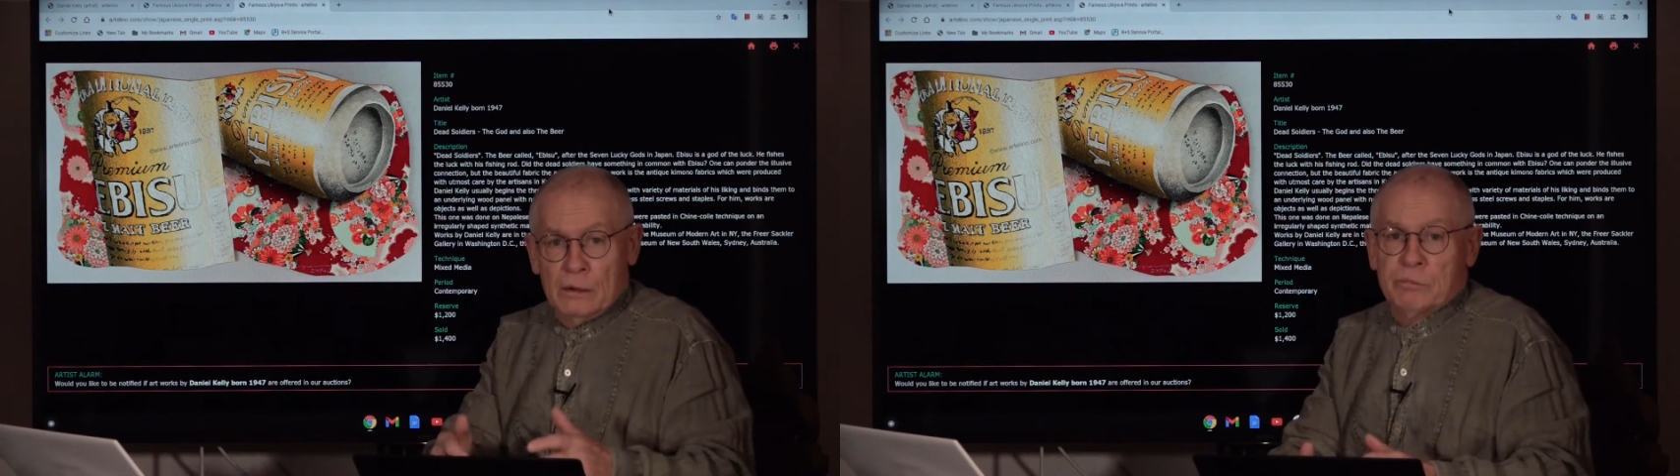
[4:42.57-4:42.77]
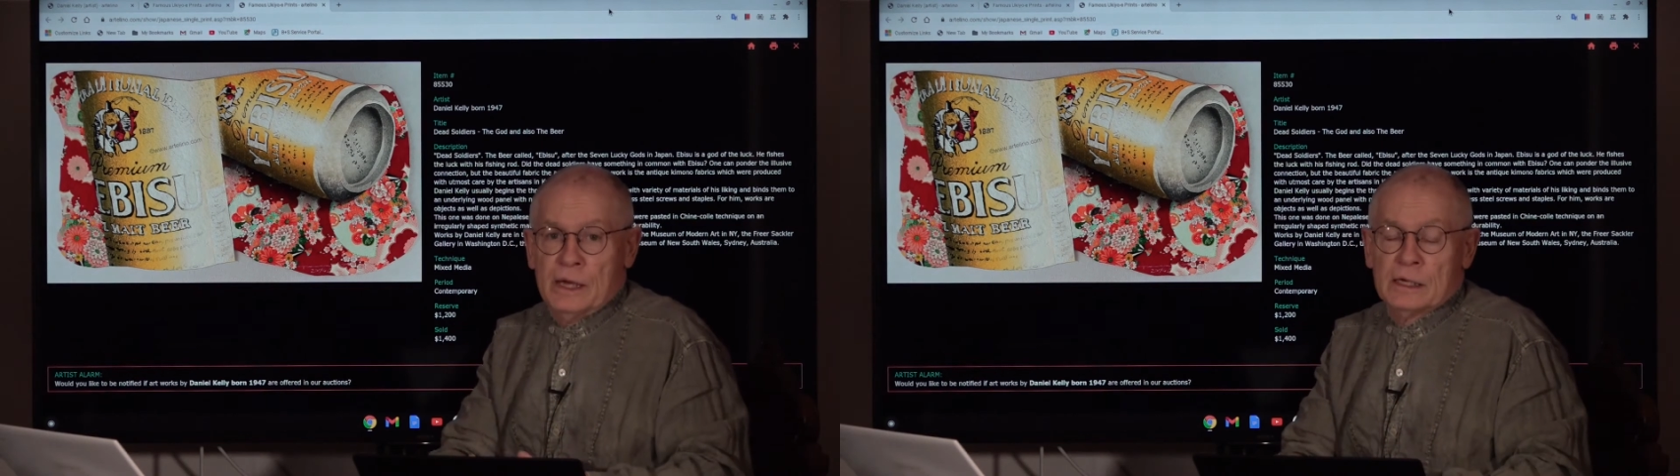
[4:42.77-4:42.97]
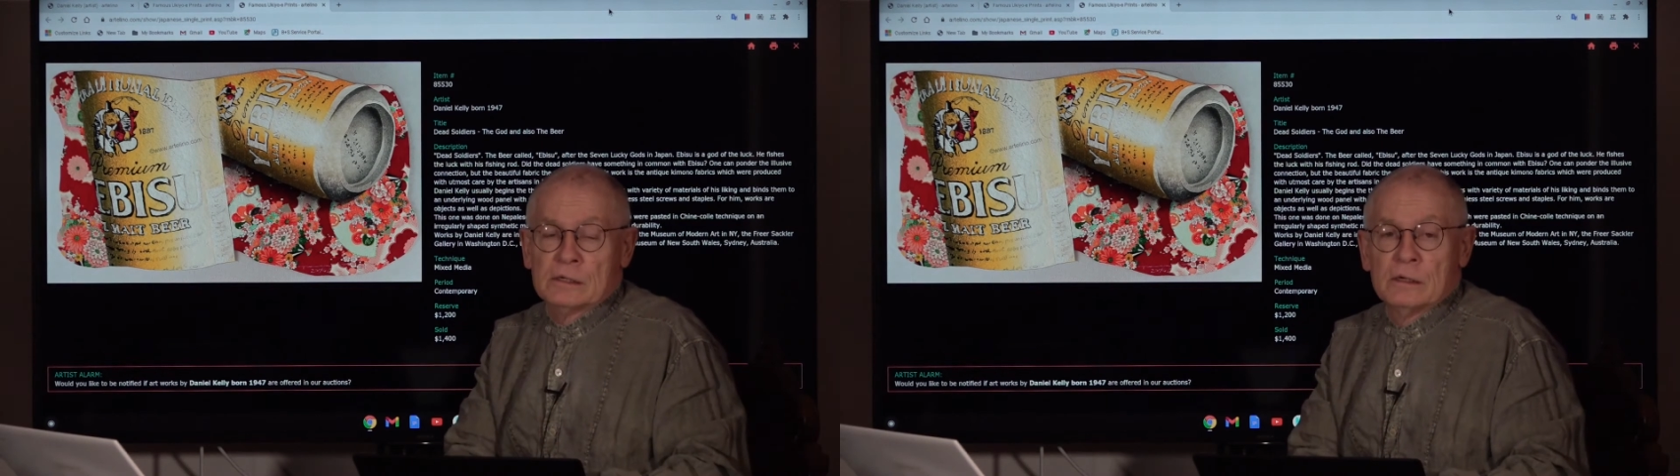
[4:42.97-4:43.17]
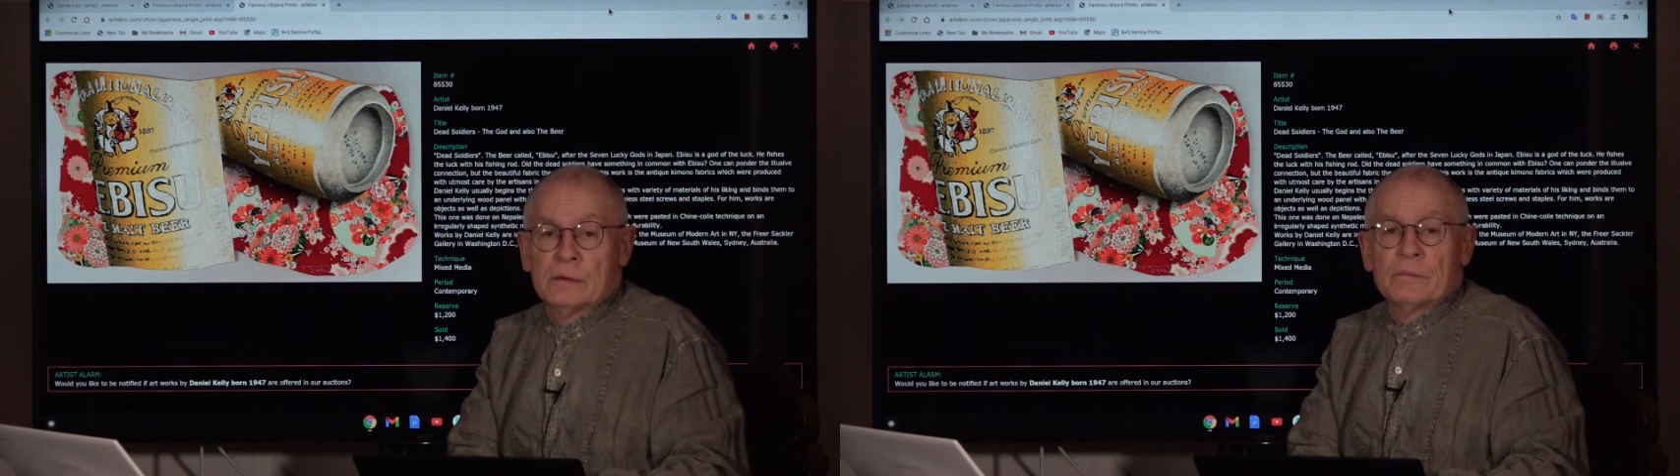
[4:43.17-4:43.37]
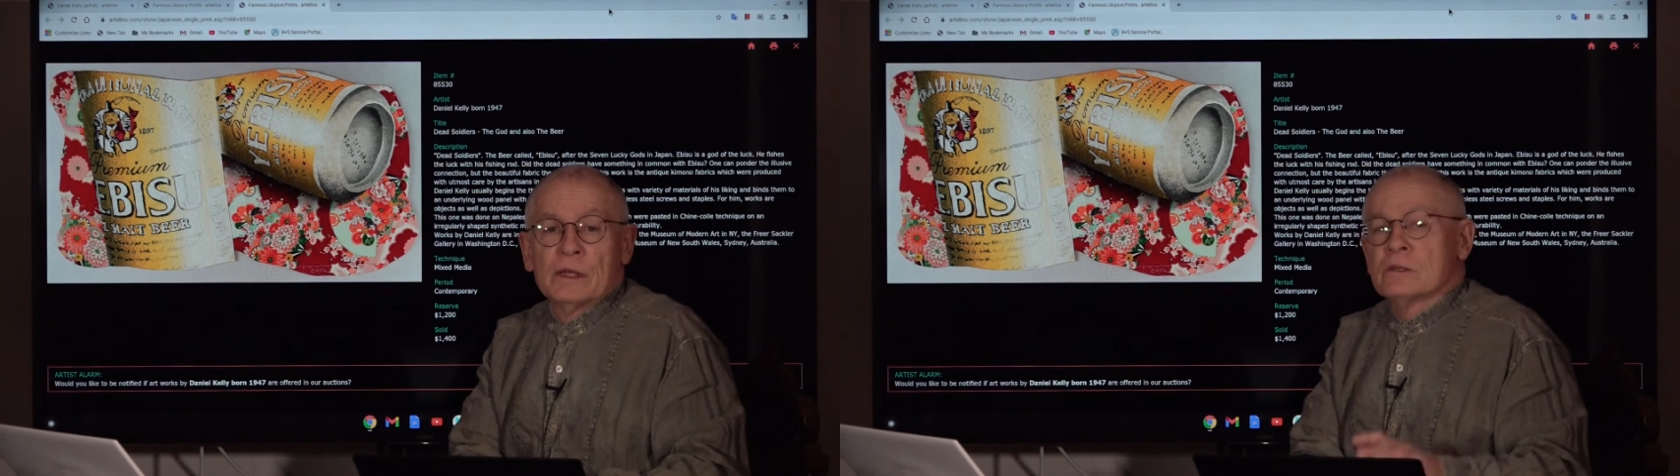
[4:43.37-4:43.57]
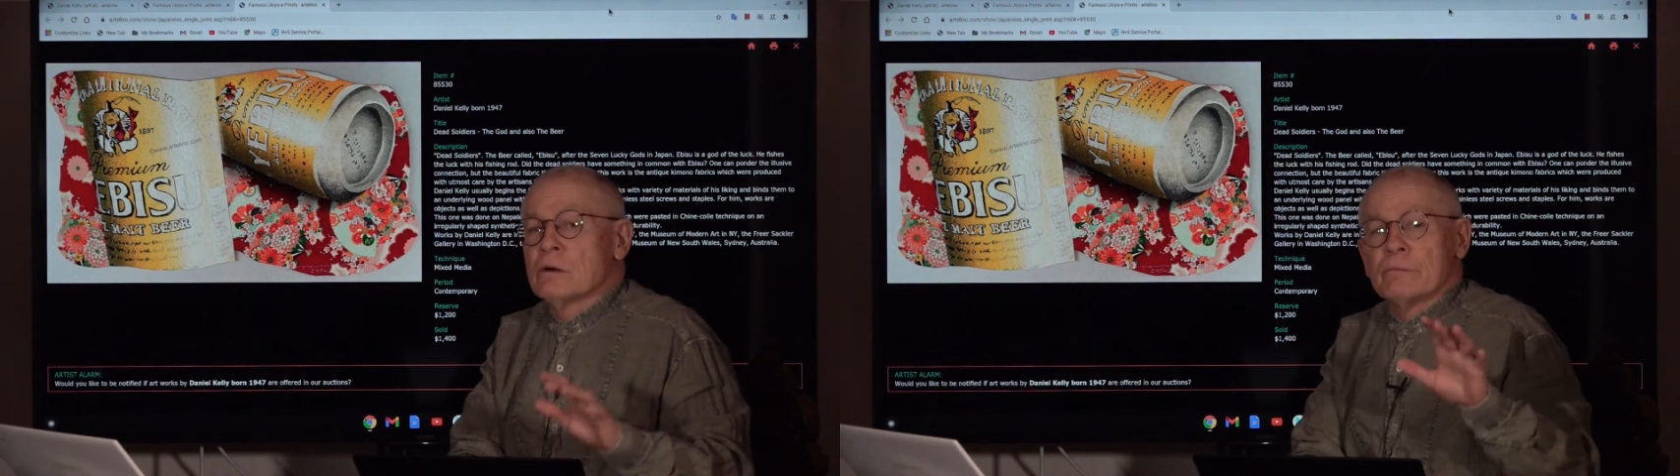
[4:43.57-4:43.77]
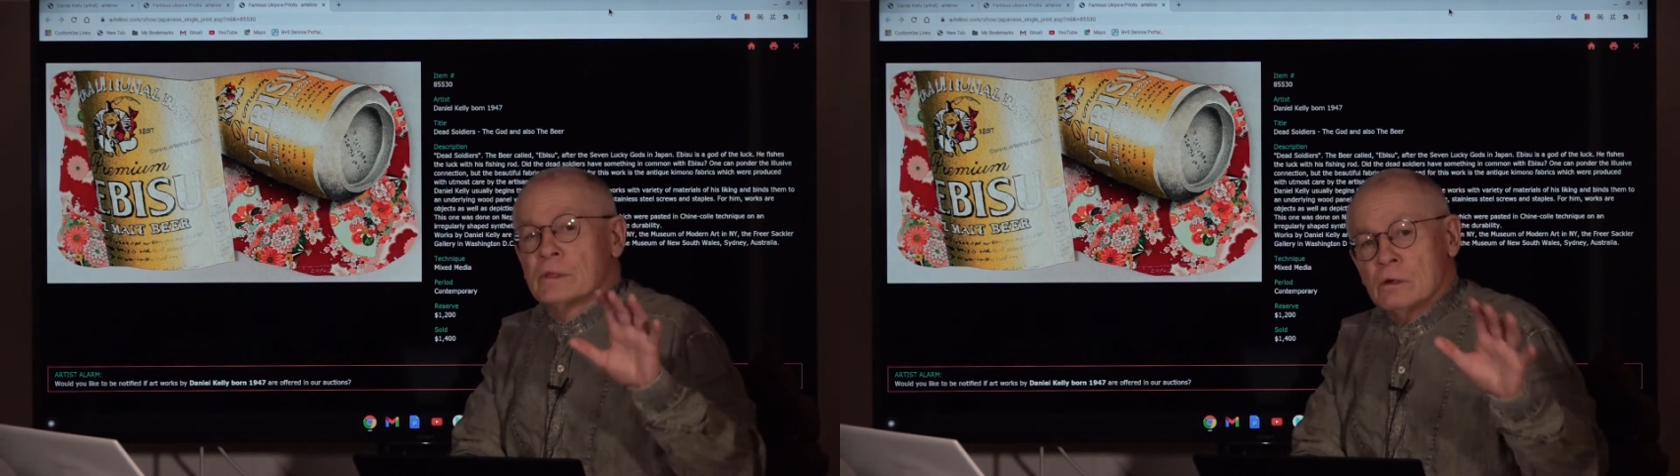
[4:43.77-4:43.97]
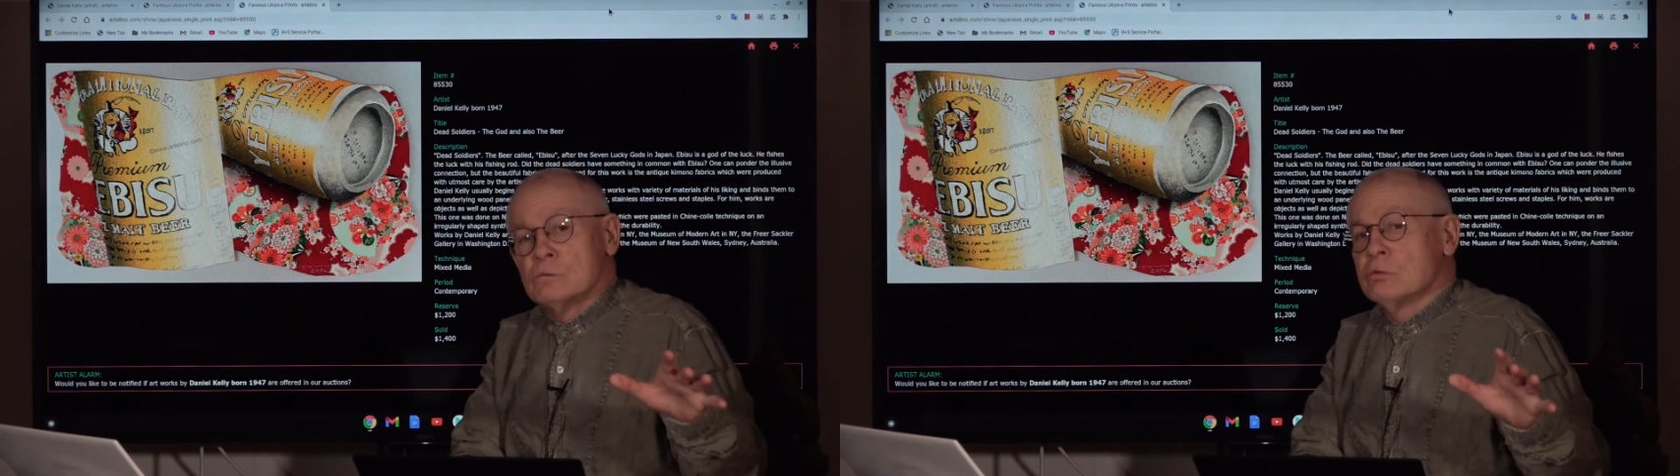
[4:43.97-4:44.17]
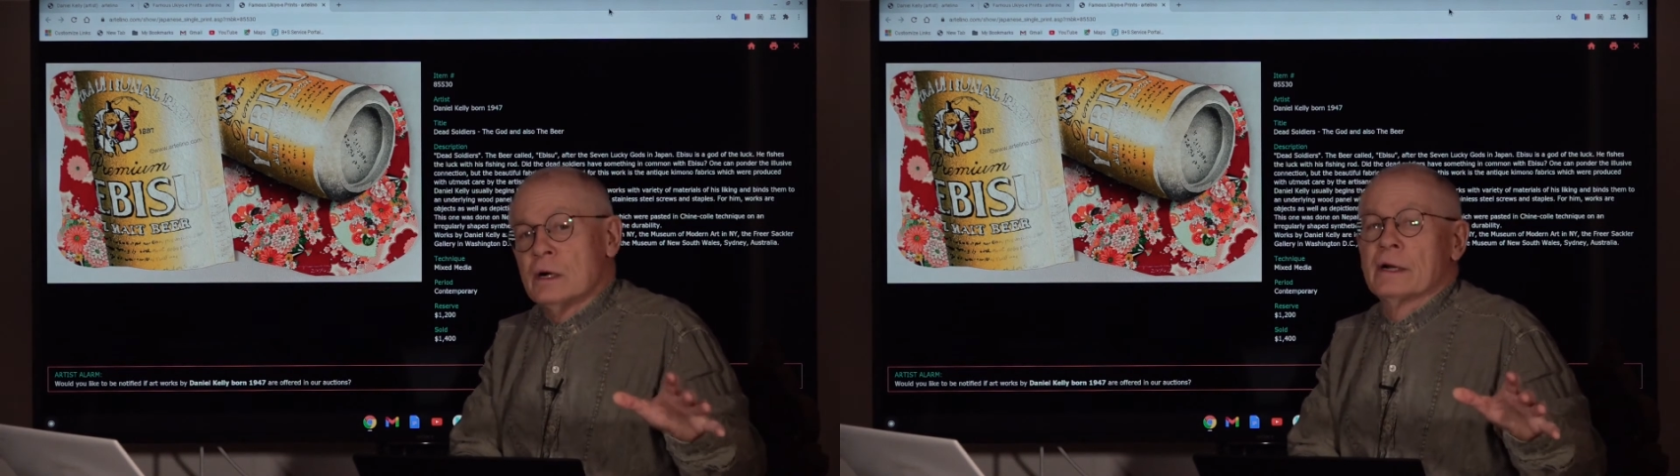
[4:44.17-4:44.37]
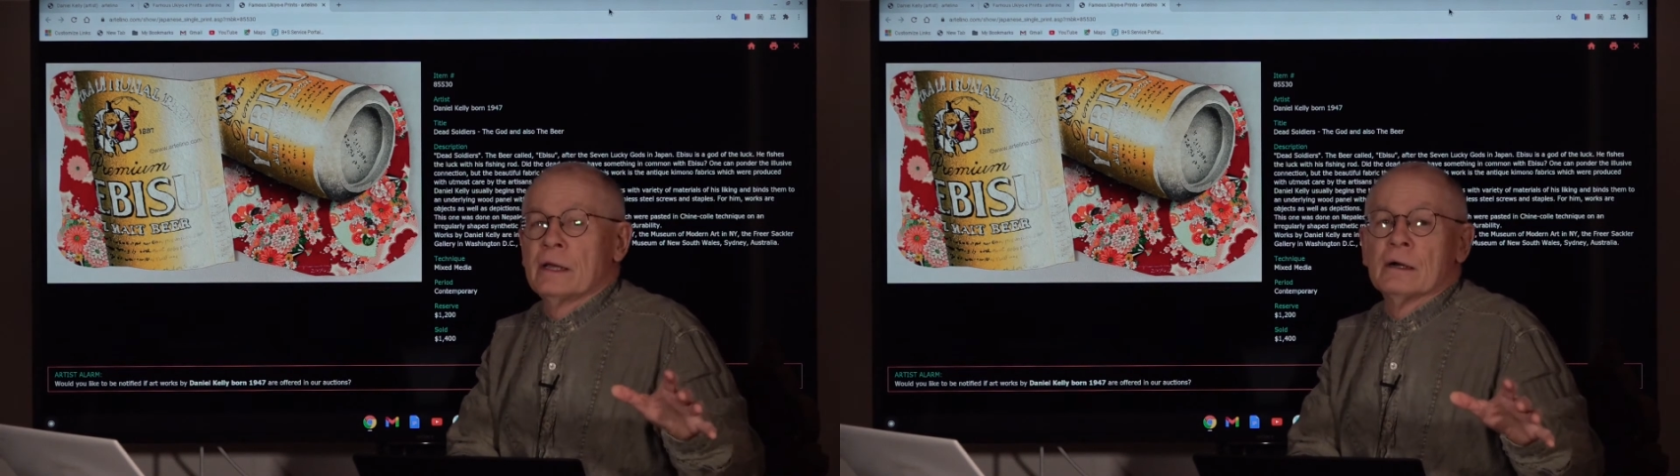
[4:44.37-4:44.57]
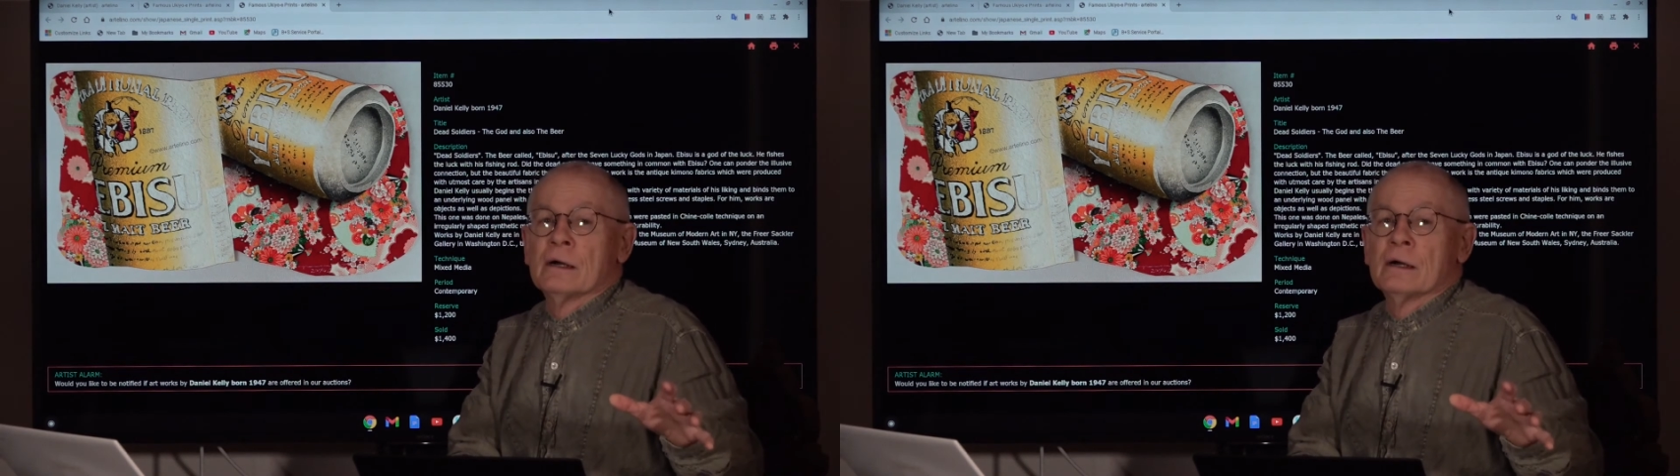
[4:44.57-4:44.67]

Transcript: packed? So don't worry.